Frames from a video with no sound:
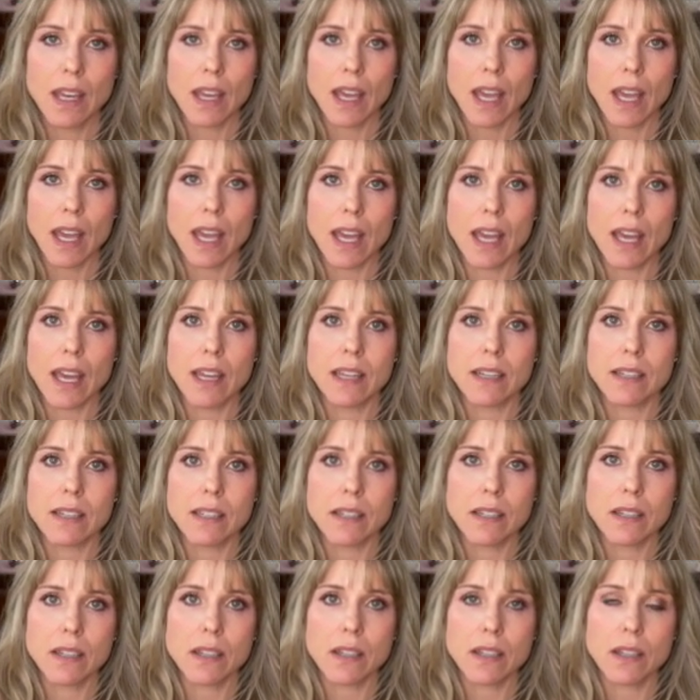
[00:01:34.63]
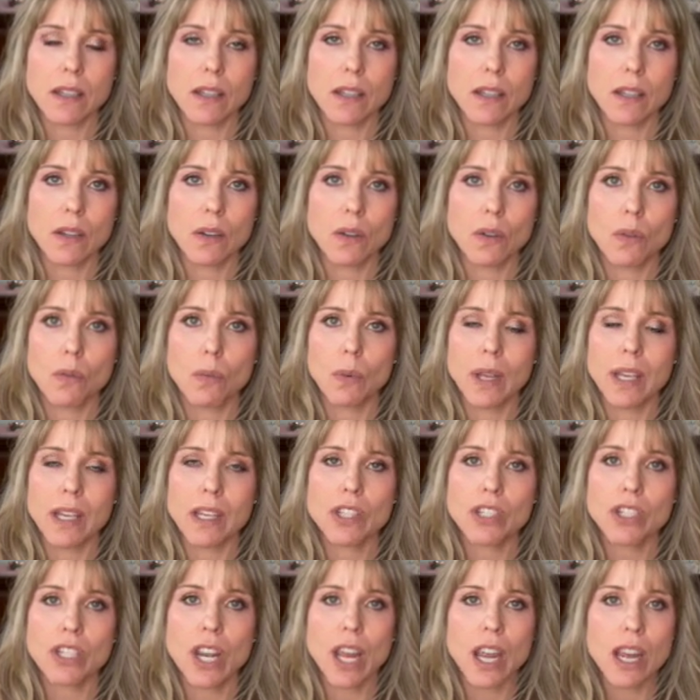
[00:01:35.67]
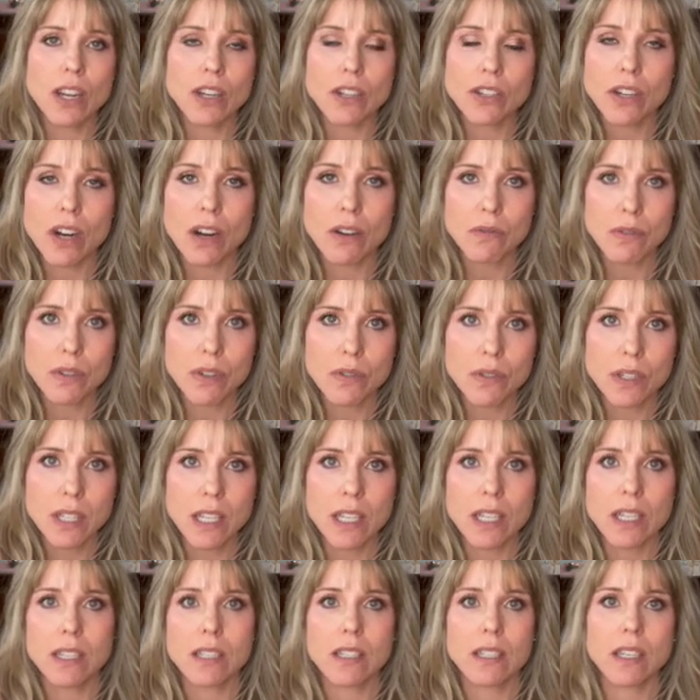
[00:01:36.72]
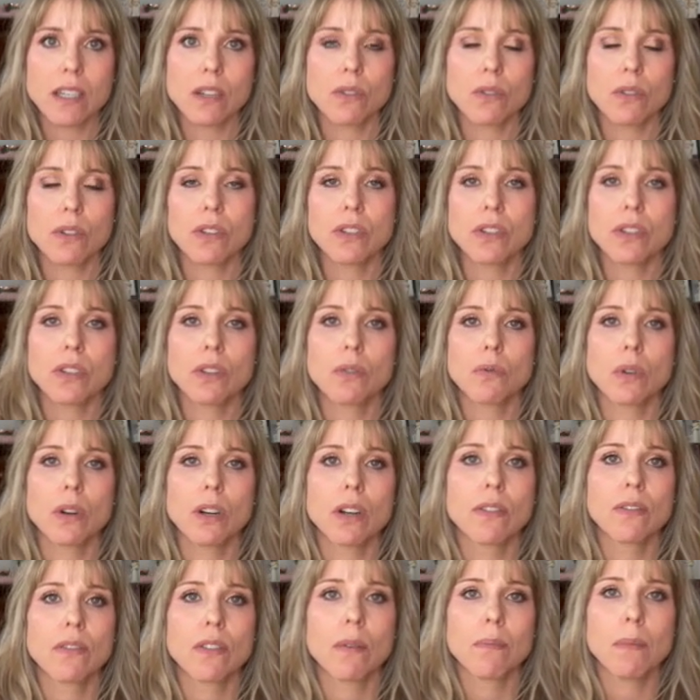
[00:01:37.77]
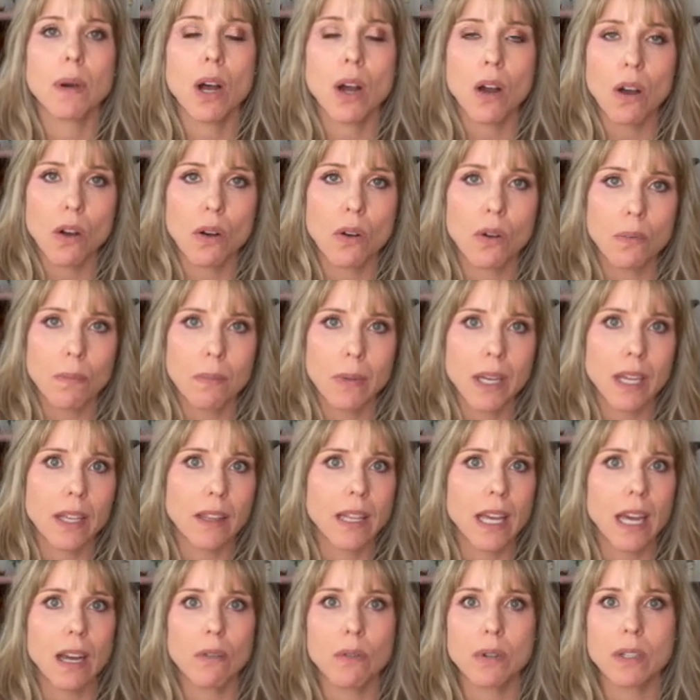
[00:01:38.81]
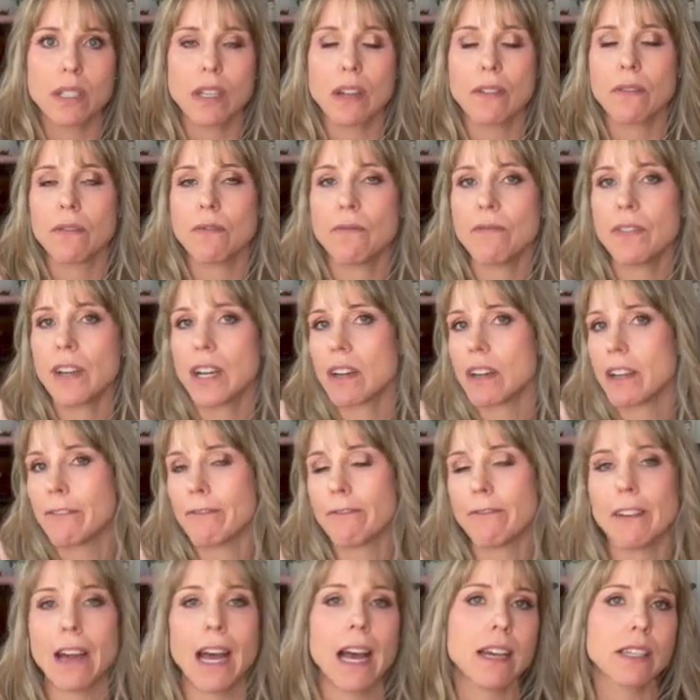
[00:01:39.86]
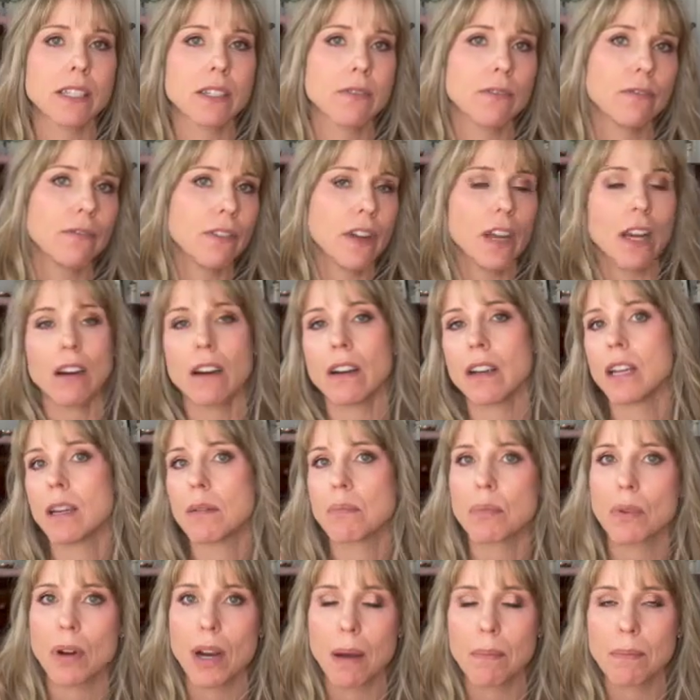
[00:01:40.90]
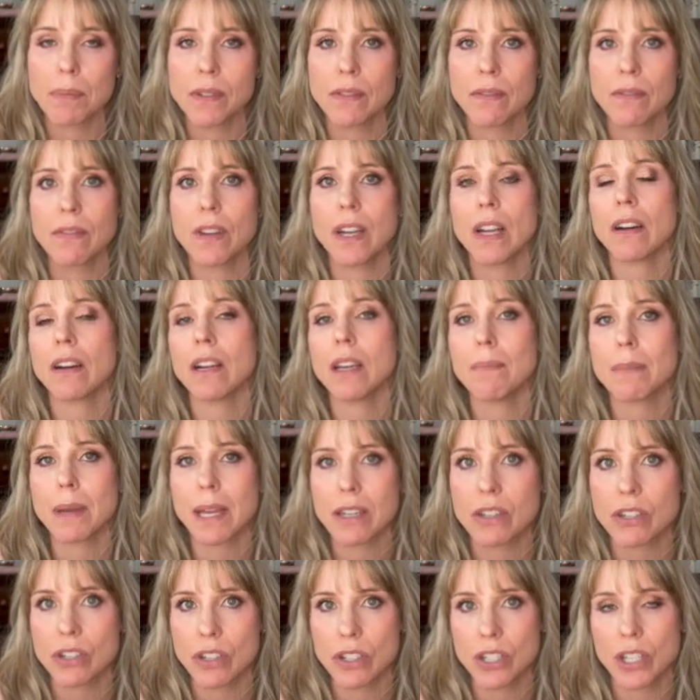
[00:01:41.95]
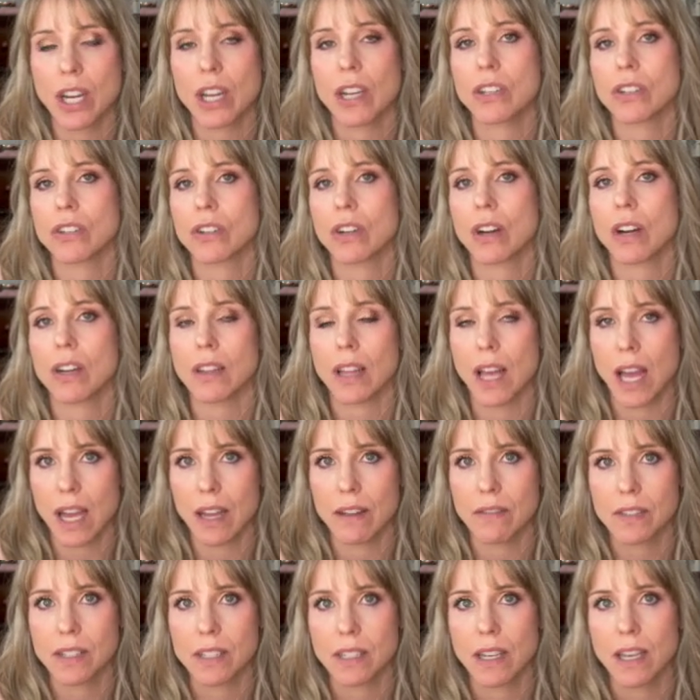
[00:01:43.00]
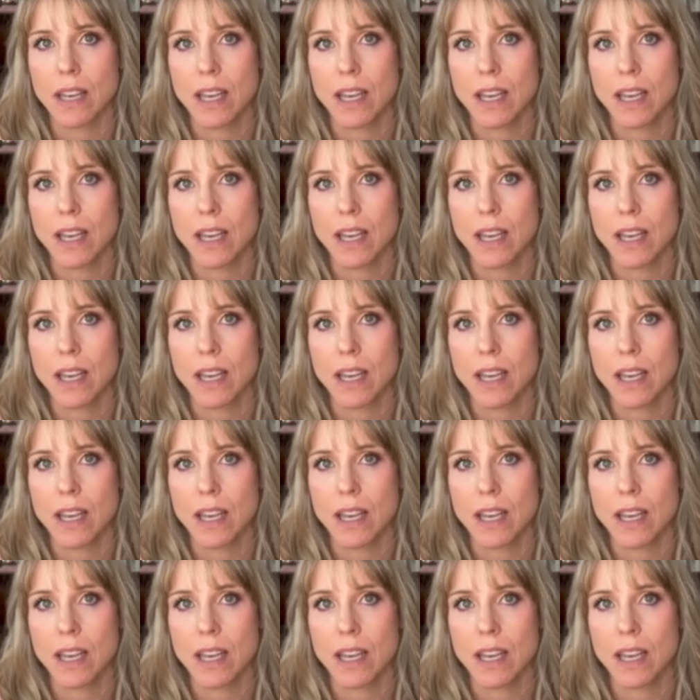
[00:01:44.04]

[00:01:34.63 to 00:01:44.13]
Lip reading: And we changed our routines in order to work from home, and that was a very fast, very abrupt, very major change in our lives.